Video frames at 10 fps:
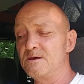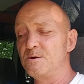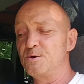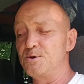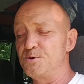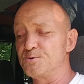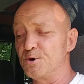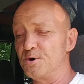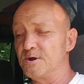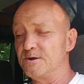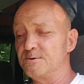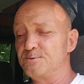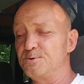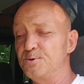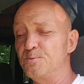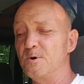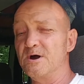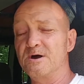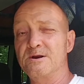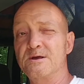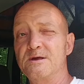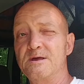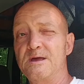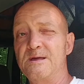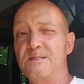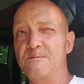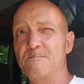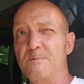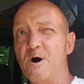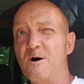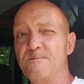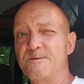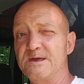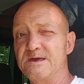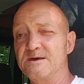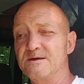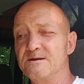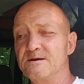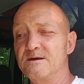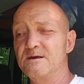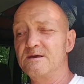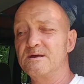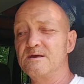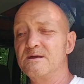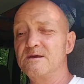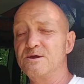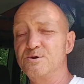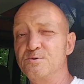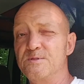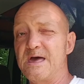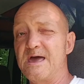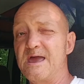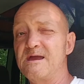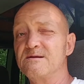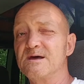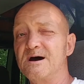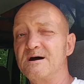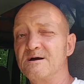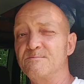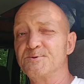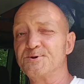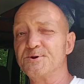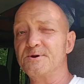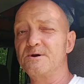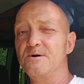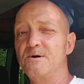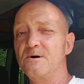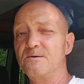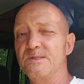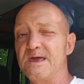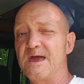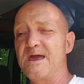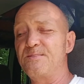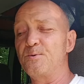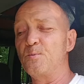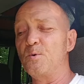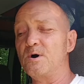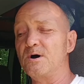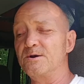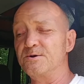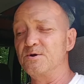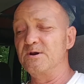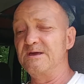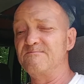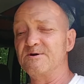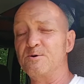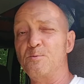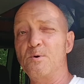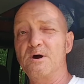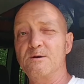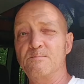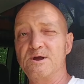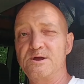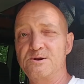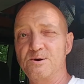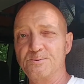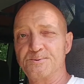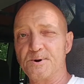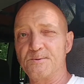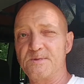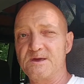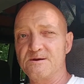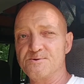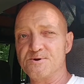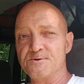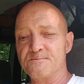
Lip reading: you turn it to run, and then off again. You do that 8 times. On the 8th one, you leave it and run, but you don't start the engine.